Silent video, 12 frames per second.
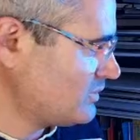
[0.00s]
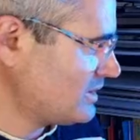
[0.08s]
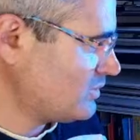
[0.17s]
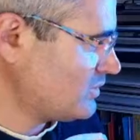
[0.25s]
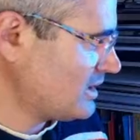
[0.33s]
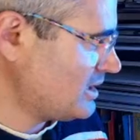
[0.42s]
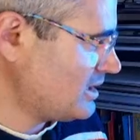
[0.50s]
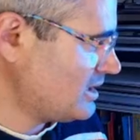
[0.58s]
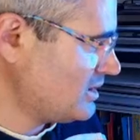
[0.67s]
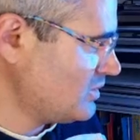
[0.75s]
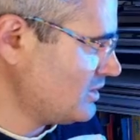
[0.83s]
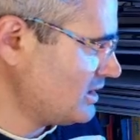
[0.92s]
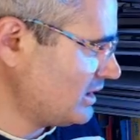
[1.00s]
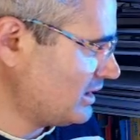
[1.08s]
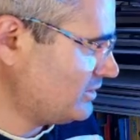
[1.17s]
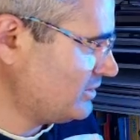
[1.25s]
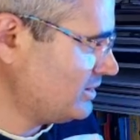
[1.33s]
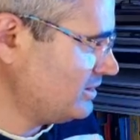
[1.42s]
wow.
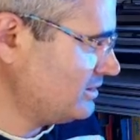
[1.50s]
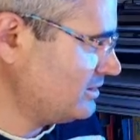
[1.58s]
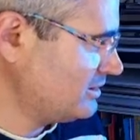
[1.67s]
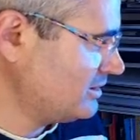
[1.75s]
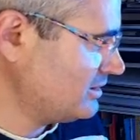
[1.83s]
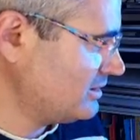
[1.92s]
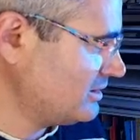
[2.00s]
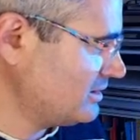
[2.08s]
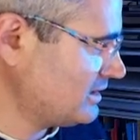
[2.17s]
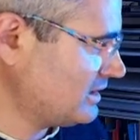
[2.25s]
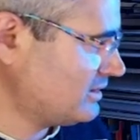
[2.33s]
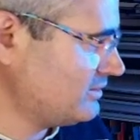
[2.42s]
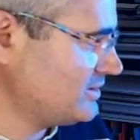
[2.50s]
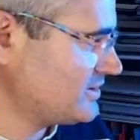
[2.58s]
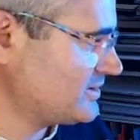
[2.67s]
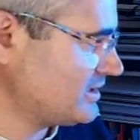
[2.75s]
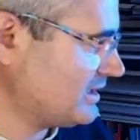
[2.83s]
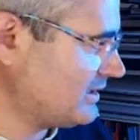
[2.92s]

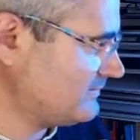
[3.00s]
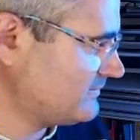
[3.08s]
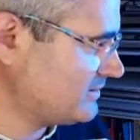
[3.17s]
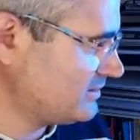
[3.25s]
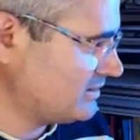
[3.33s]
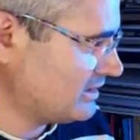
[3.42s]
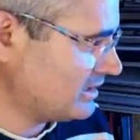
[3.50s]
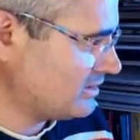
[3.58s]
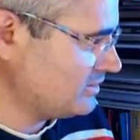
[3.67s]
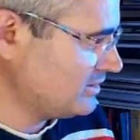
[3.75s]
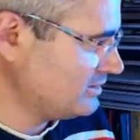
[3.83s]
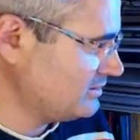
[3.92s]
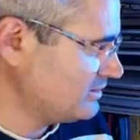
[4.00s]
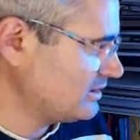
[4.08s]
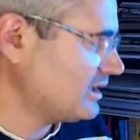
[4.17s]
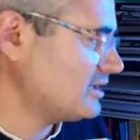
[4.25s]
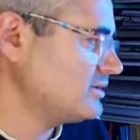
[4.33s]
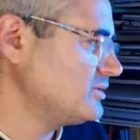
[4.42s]
Ari's after.
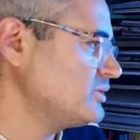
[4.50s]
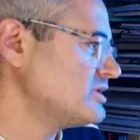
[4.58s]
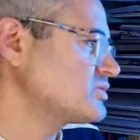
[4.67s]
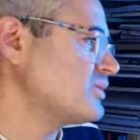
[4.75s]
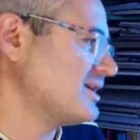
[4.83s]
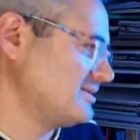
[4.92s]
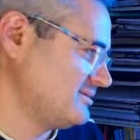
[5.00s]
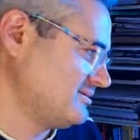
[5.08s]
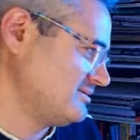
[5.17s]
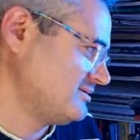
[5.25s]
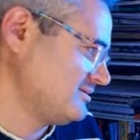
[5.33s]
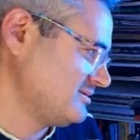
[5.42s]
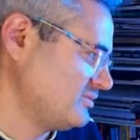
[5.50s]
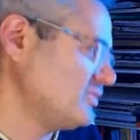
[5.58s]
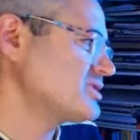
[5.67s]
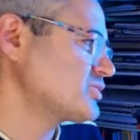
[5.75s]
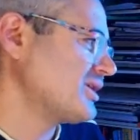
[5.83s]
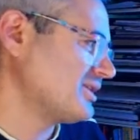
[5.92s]
Ari, which one?
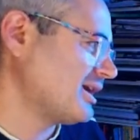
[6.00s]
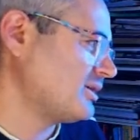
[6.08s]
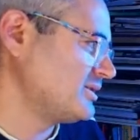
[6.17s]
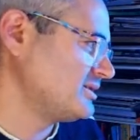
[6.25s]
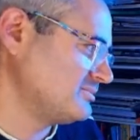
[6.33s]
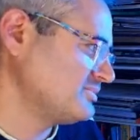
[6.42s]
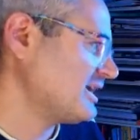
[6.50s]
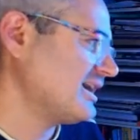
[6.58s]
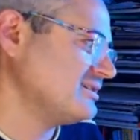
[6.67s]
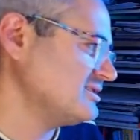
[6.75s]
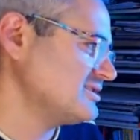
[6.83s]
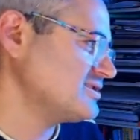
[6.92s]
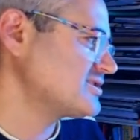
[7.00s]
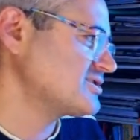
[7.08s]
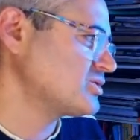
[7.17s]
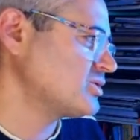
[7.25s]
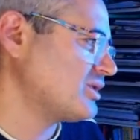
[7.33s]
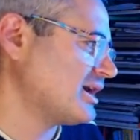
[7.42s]
Which one, Ari? I'm gonna just
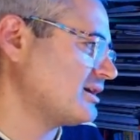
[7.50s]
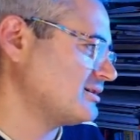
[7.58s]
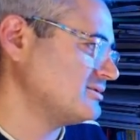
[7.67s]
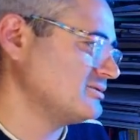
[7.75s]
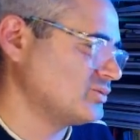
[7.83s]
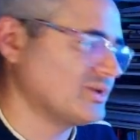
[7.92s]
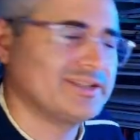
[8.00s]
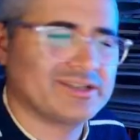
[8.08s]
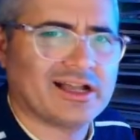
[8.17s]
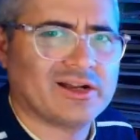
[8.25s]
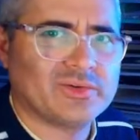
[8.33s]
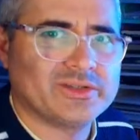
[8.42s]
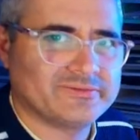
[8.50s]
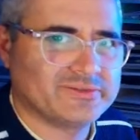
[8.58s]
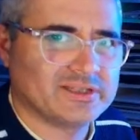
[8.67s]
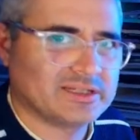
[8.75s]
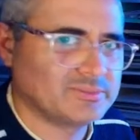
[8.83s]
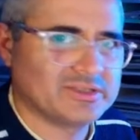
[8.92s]
draw, write Ari if you're
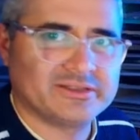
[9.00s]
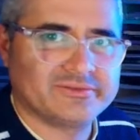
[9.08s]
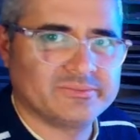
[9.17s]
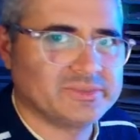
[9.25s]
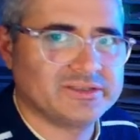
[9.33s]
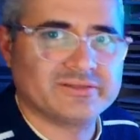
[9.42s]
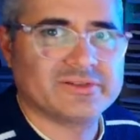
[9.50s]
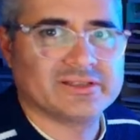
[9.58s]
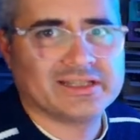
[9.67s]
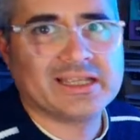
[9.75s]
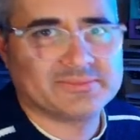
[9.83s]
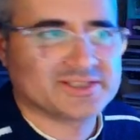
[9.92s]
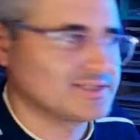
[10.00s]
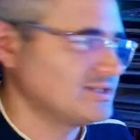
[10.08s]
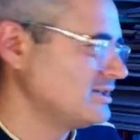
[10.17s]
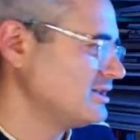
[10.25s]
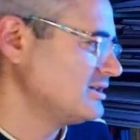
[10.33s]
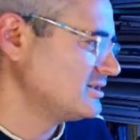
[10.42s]
gonna be giving me different names.
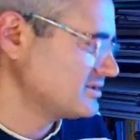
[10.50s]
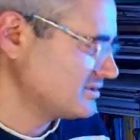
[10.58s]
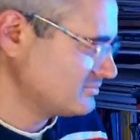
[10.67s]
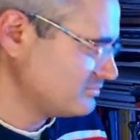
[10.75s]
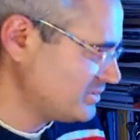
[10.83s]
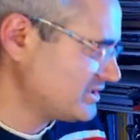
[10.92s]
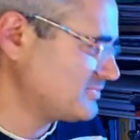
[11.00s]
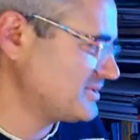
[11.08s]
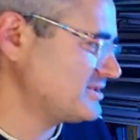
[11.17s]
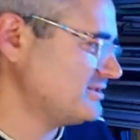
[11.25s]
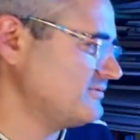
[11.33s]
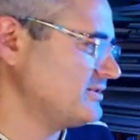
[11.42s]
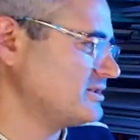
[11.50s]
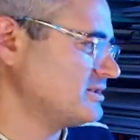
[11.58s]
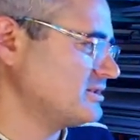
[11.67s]
Be specific.